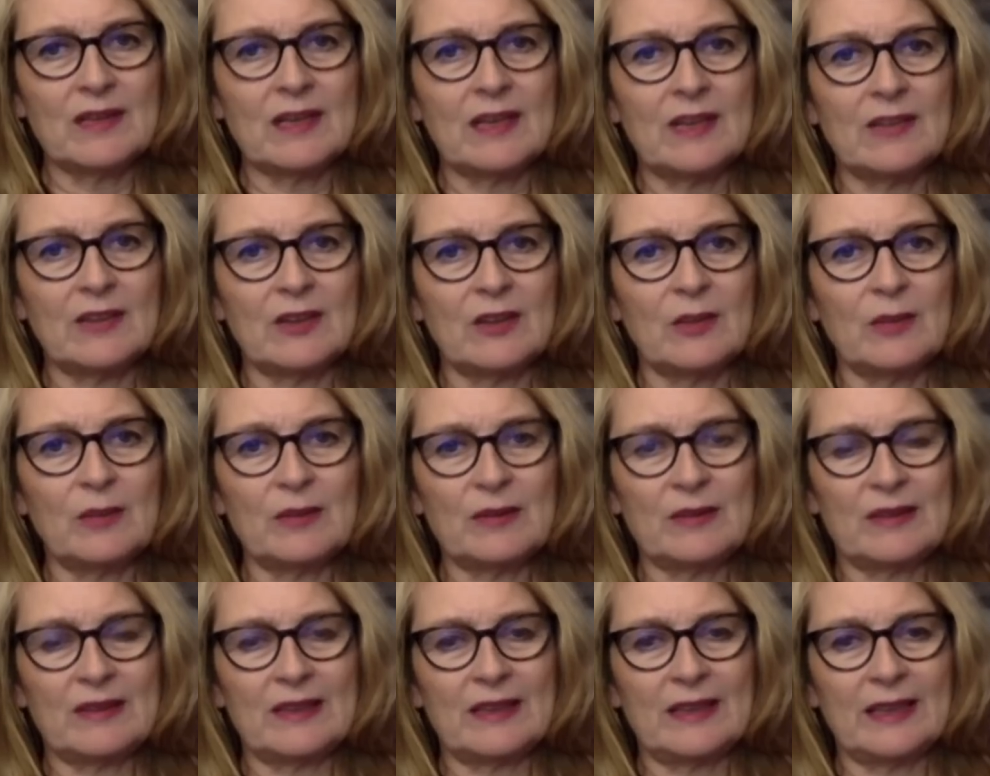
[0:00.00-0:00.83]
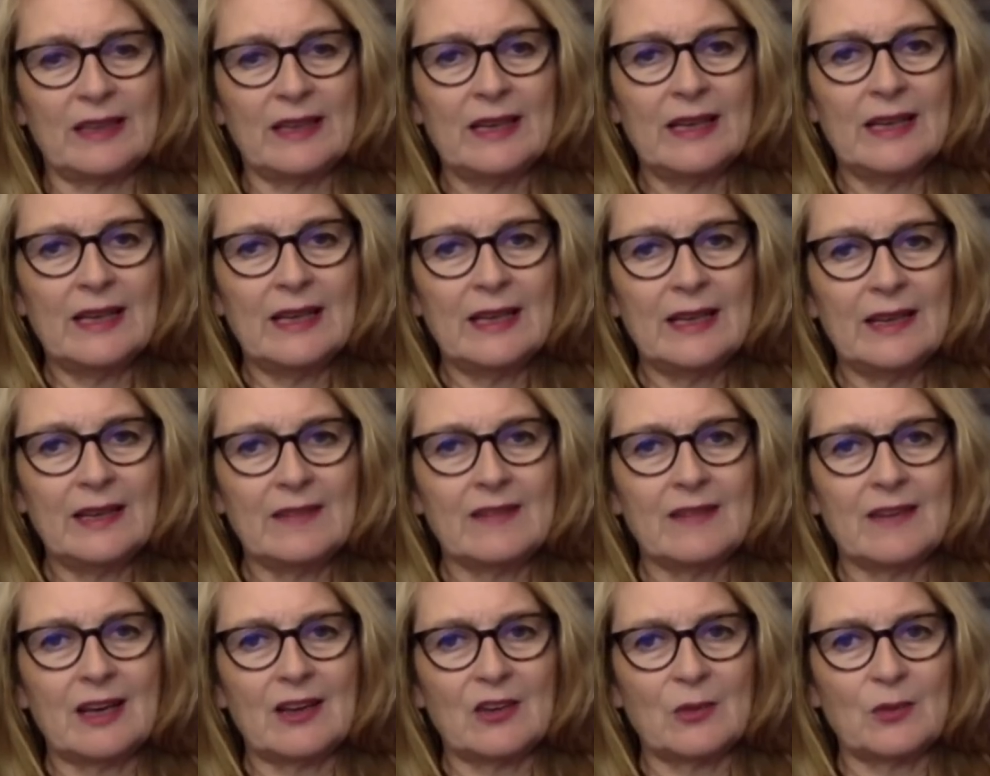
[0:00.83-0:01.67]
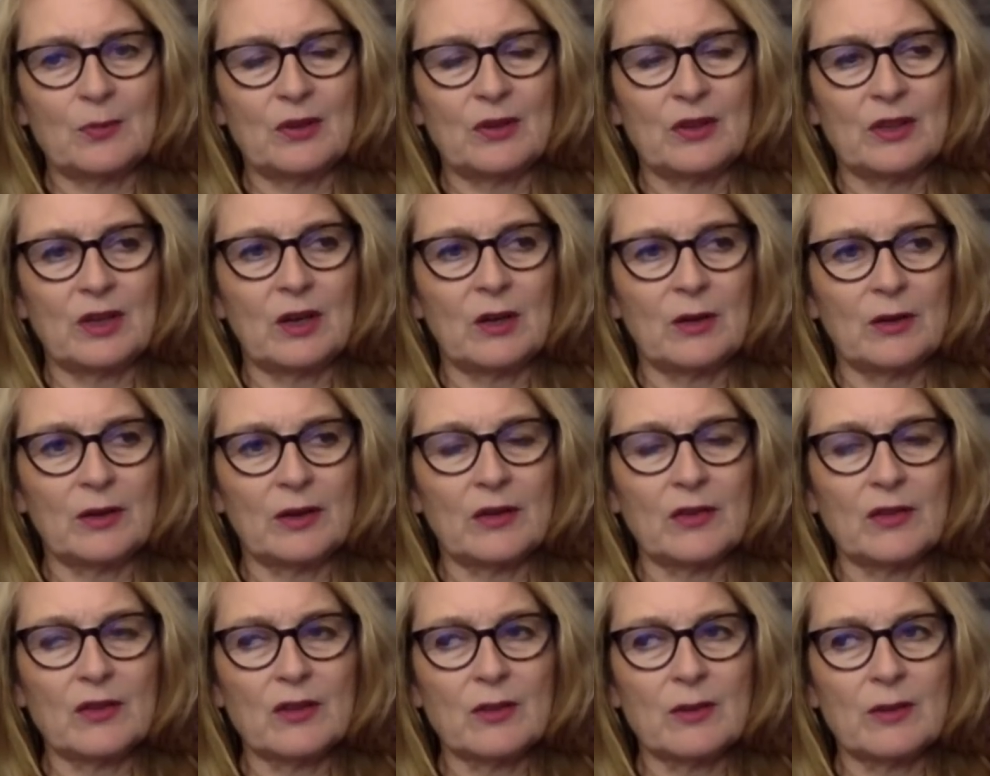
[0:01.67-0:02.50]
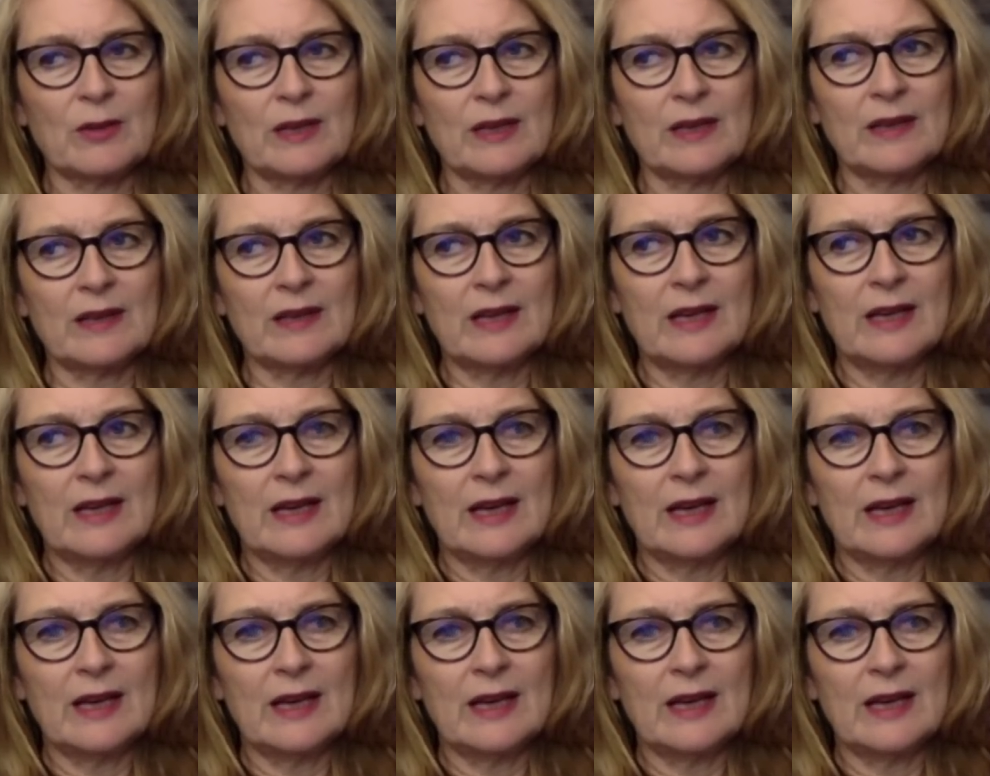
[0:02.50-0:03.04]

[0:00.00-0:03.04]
case, obviously, he's desperate to hold on to it.